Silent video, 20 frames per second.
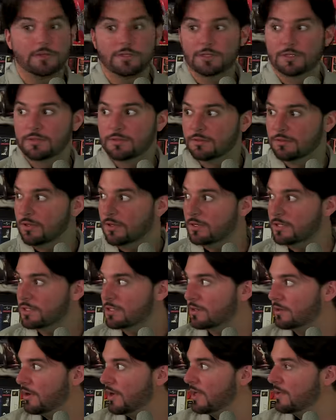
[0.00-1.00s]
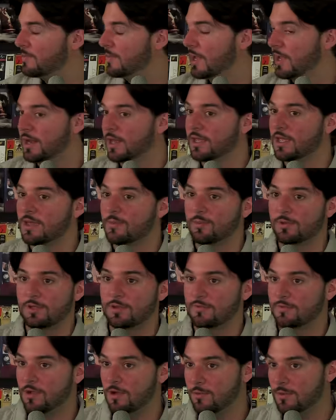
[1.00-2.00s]
Looks great, man. I can't
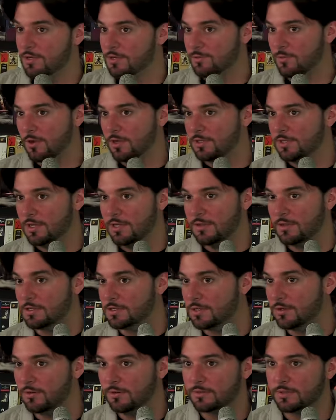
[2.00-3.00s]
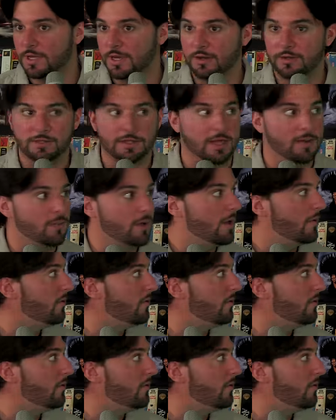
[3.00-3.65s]
believe nobody's walked in this whole entire time